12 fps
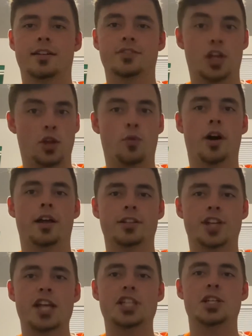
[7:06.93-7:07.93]
Tell you what,
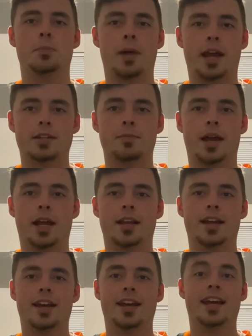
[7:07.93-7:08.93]
Jesse Bates, man,
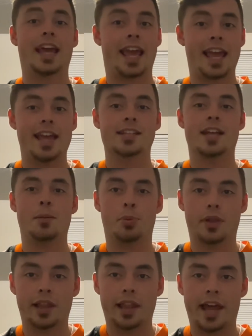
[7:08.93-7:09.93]
he is a
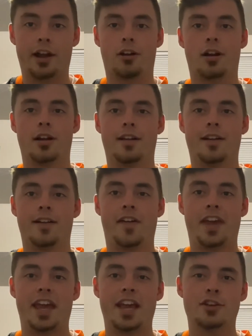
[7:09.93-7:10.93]
player.
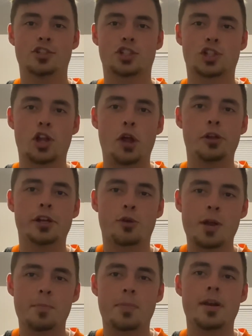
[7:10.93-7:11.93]
He is slowly
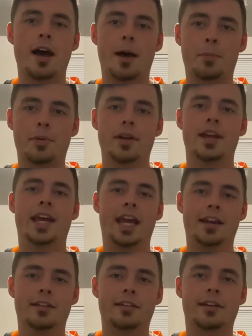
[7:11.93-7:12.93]
creeping up
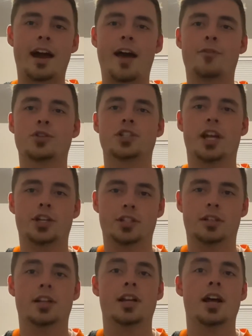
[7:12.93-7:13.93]
into the
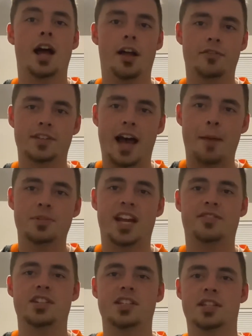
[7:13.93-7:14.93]
conversation of top
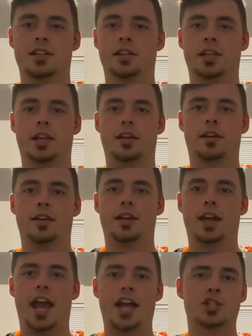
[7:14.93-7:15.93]
safeties in the league.
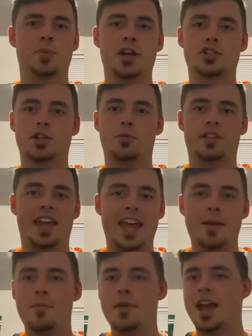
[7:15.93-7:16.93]
And especially with
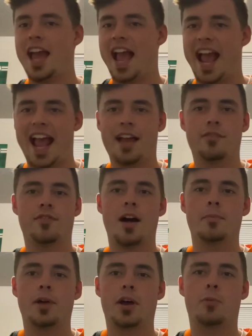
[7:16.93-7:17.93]
him and
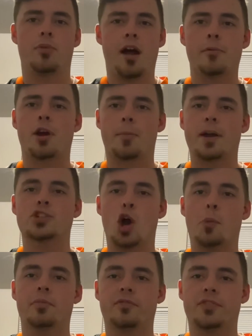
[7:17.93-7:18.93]
Von Bell, probably our best
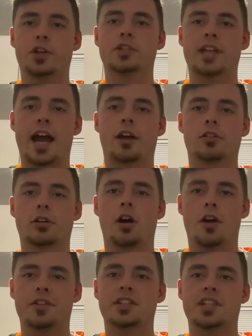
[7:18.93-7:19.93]
open field tackler
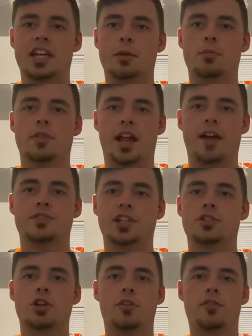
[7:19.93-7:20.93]
on the team that I've
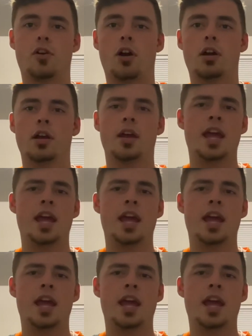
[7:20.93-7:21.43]
seen so far.